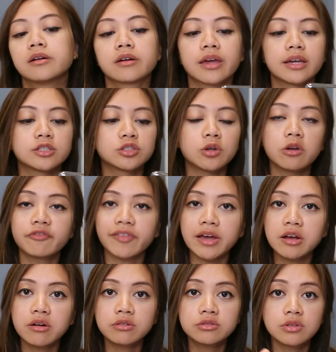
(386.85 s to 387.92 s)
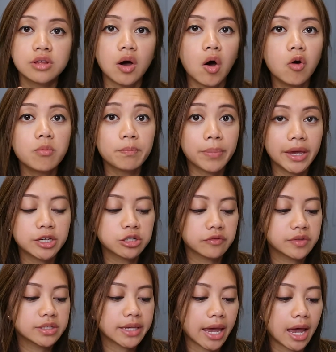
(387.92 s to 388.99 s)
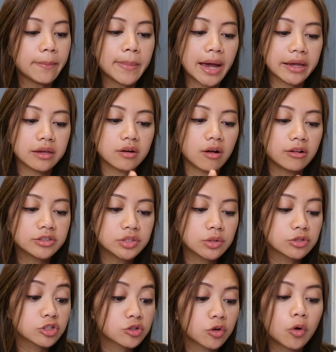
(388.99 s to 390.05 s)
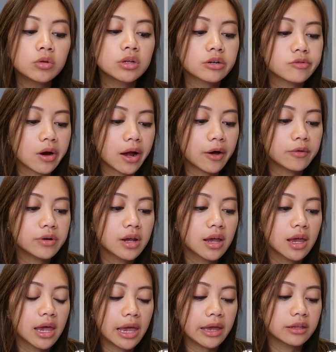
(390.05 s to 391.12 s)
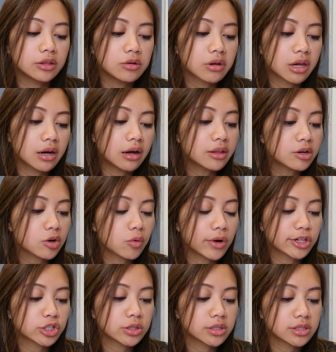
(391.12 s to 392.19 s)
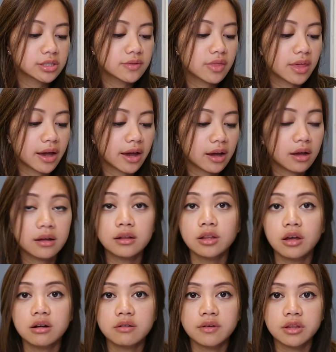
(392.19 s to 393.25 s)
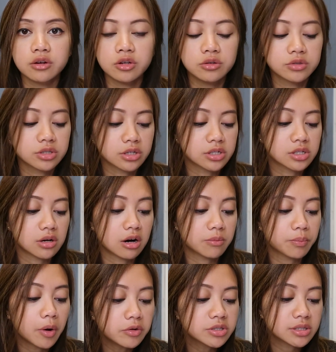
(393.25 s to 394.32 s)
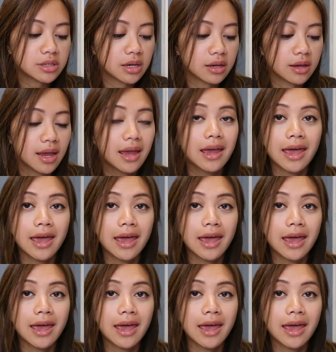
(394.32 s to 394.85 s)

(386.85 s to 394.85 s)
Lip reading: Okay, so if I go to the home page of this app, I can also scroll around and look at other questions that a lot of other users are posting.